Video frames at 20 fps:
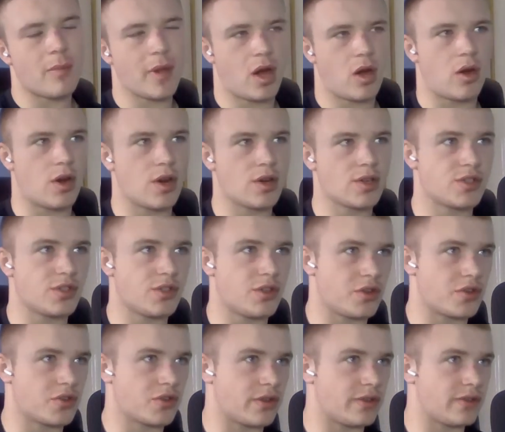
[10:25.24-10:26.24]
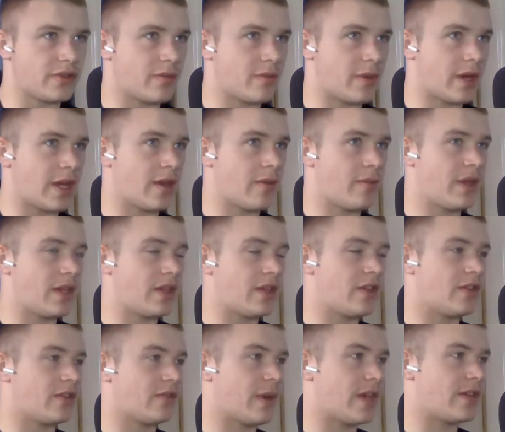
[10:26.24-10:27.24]
harsh on your joints in my
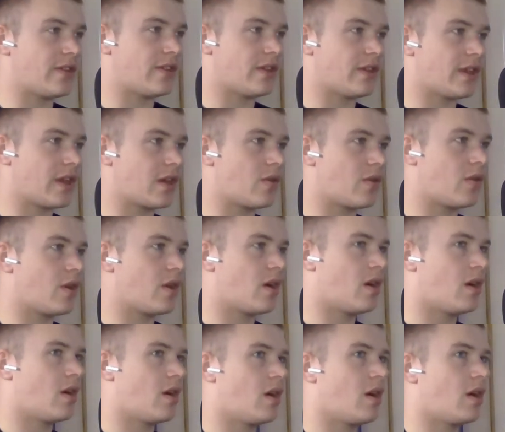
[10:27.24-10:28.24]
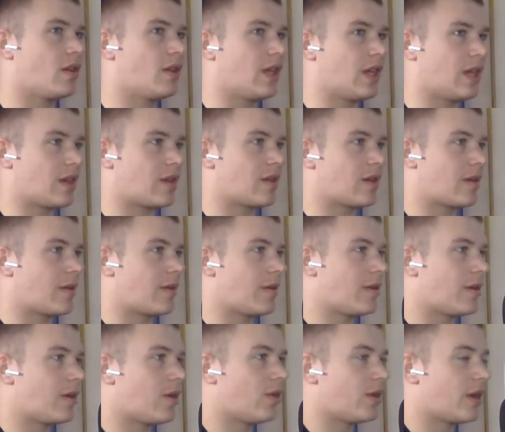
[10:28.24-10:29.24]
opinion, especially like
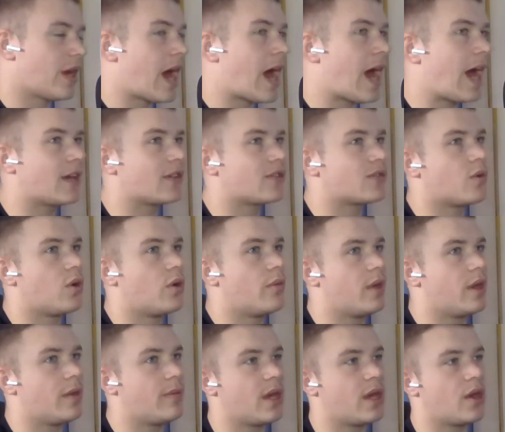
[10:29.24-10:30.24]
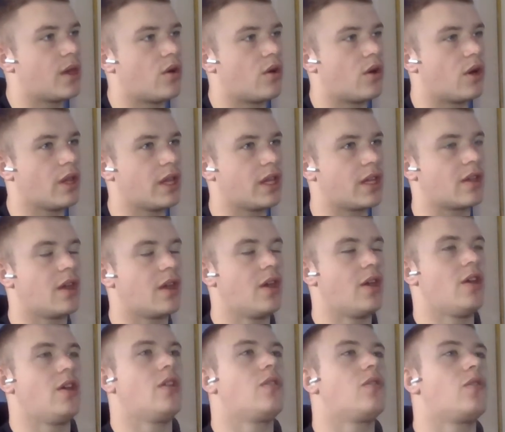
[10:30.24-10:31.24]
on a hack squat maybe, or like
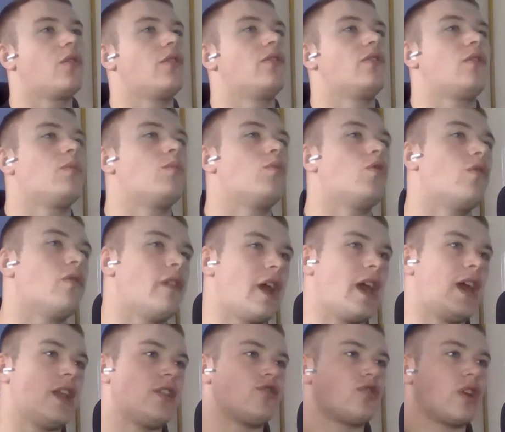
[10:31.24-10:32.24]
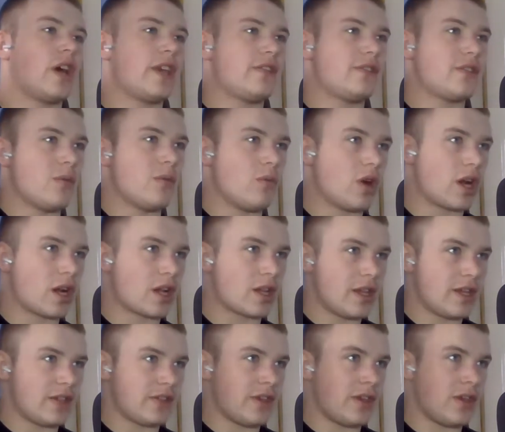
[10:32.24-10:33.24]
doing some overhead tricep work.
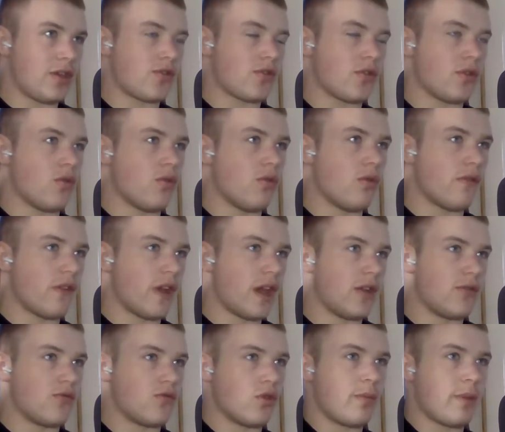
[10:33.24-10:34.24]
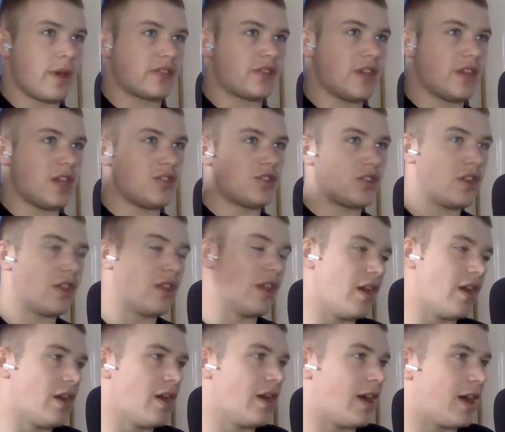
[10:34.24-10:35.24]
Let's say you're doing an overhead rope extension,
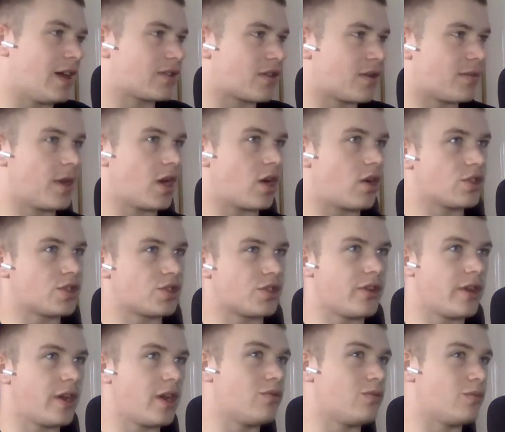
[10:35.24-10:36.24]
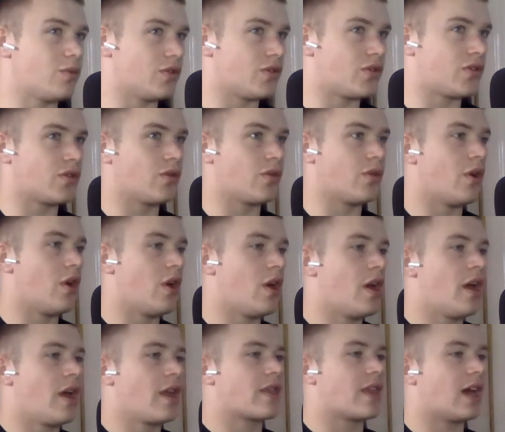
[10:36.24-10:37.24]
that's going to be harsh on your elbows. So
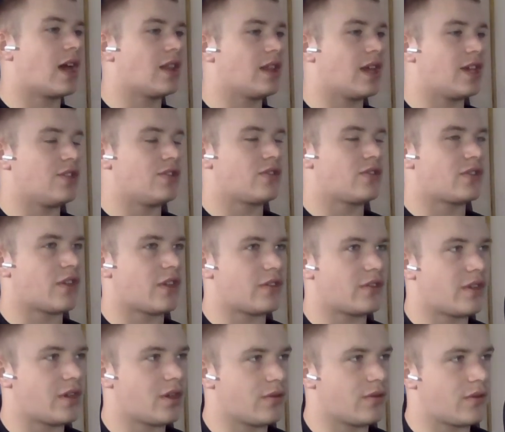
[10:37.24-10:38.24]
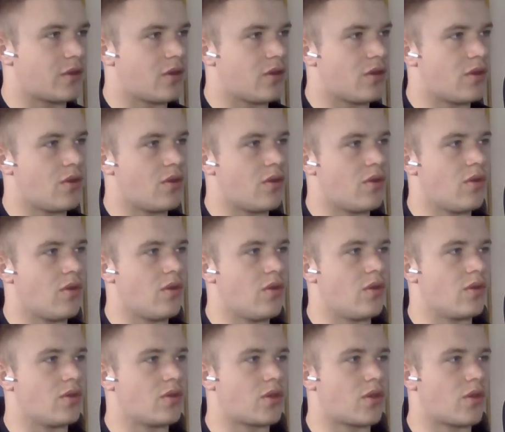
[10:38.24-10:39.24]
that lends itself
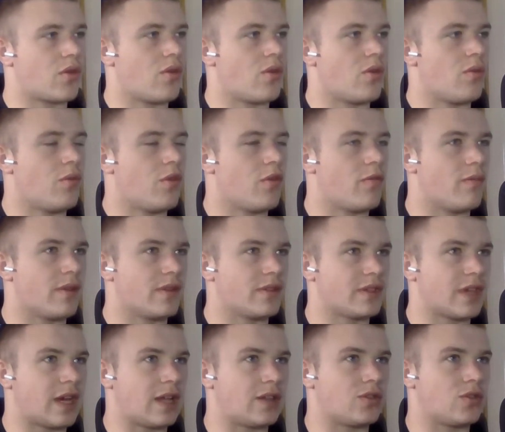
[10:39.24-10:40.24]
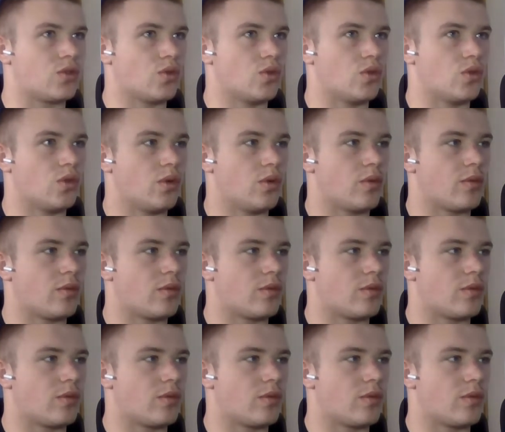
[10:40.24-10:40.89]
to do movements that don't